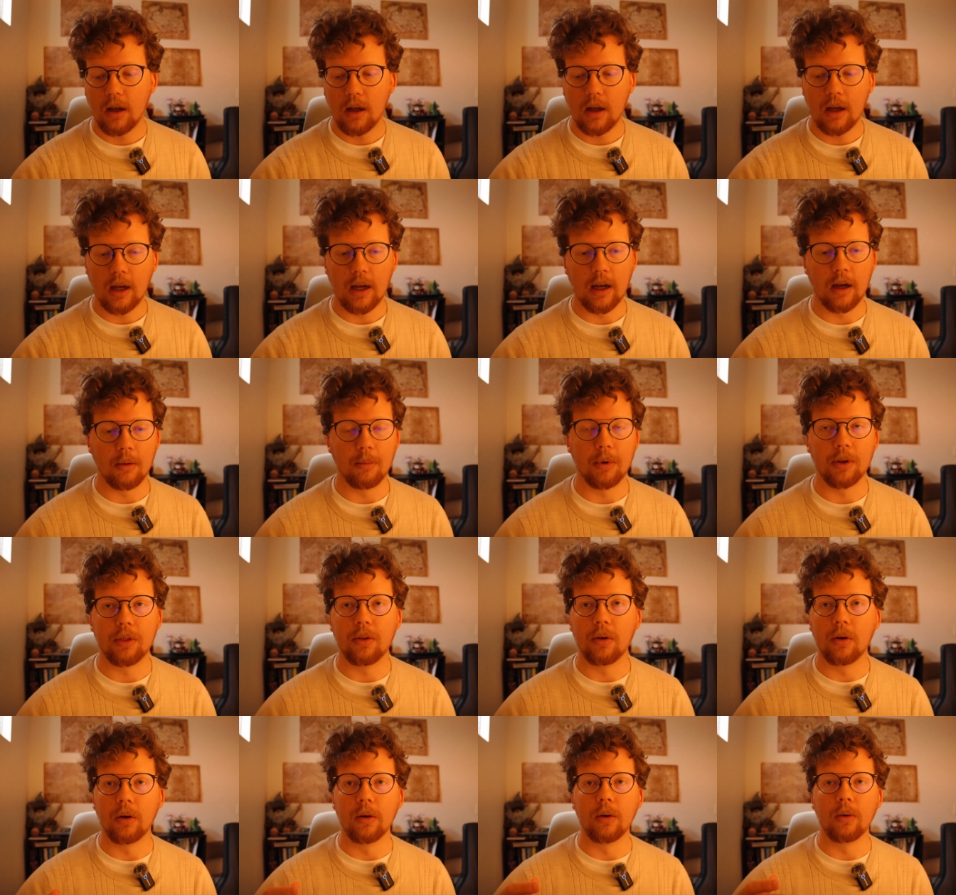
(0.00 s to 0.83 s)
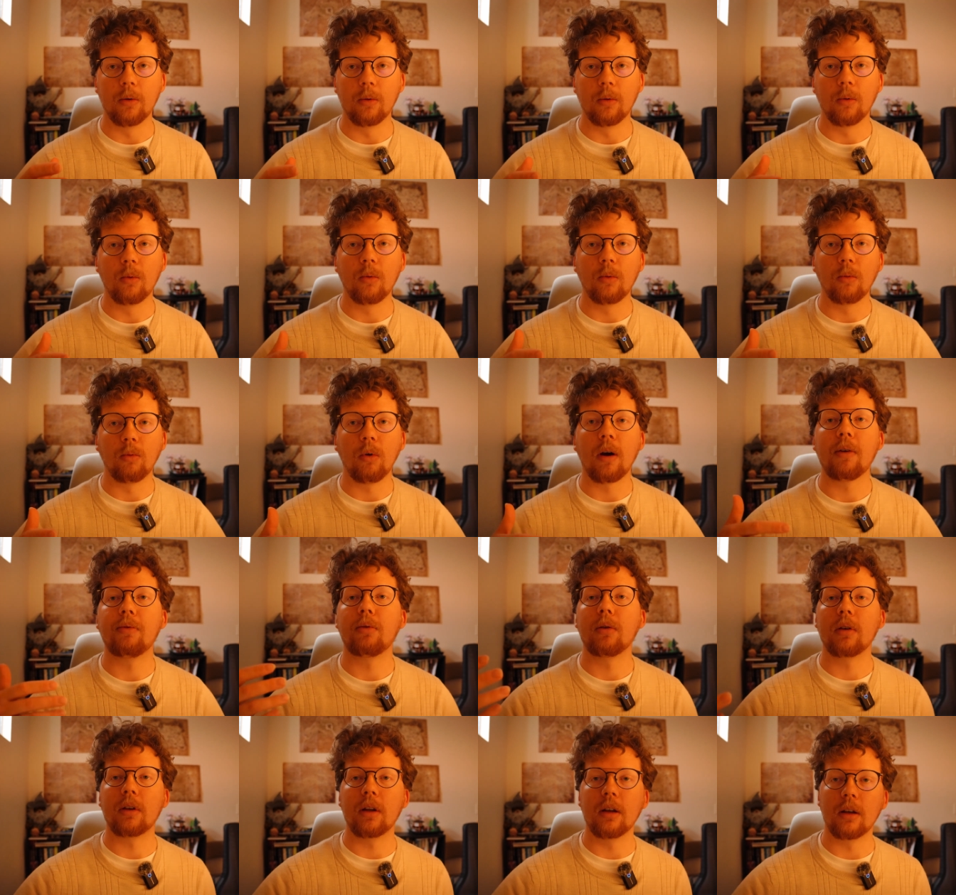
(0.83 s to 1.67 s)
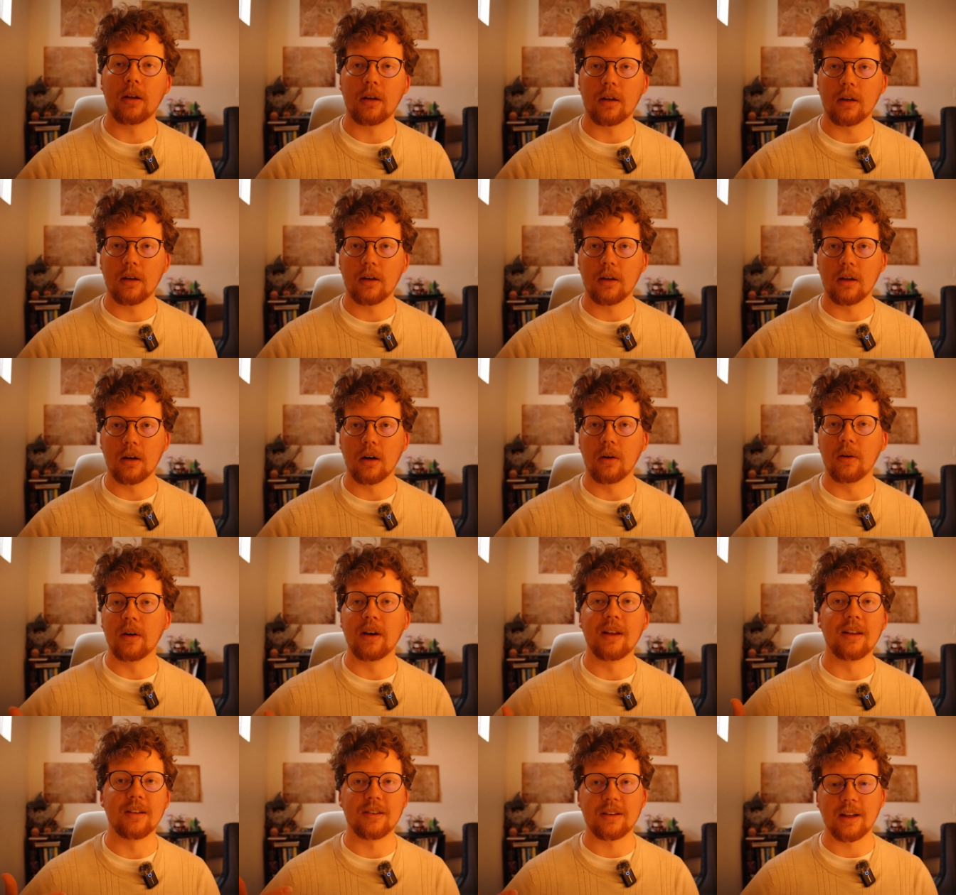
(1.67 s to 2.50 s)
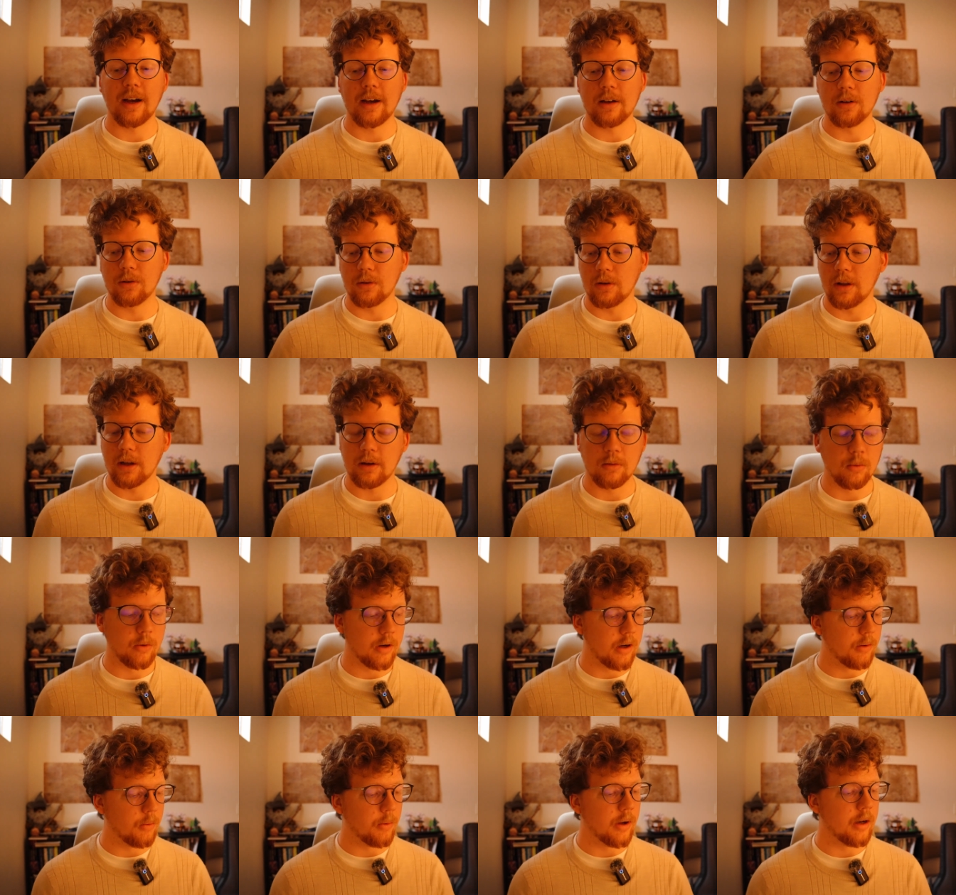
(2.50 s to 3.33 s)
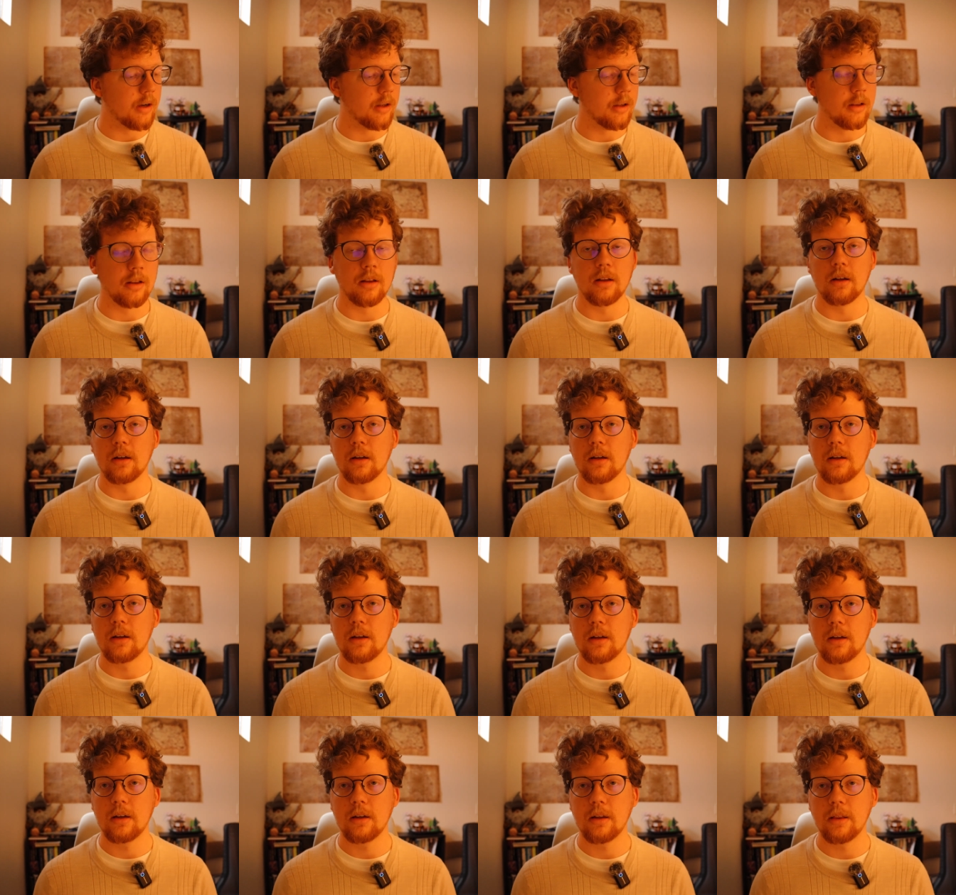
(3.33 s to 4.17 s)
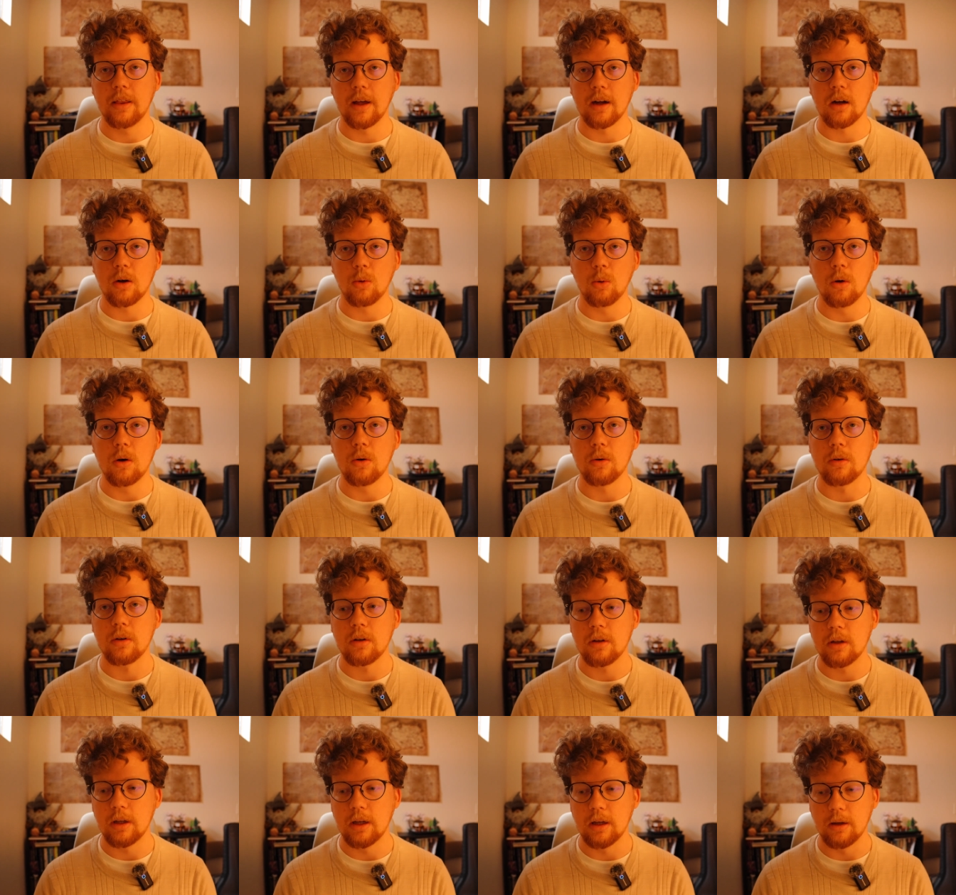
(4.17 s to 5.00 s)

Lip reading: But the references, in his title, like what I read in that quote,